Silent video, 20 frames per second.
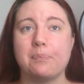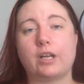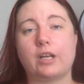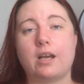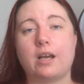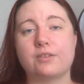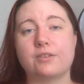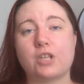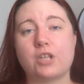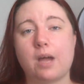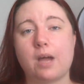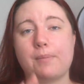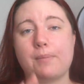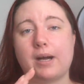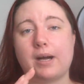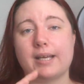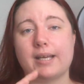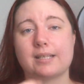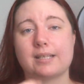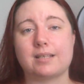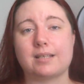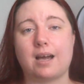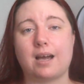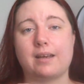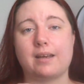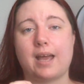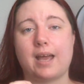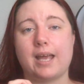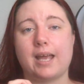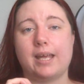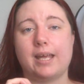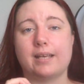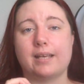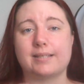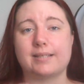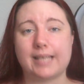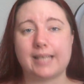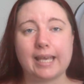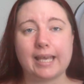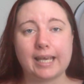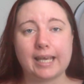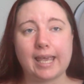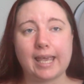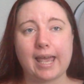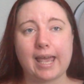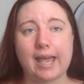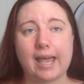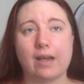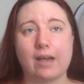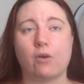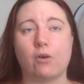Last time I done a skincare,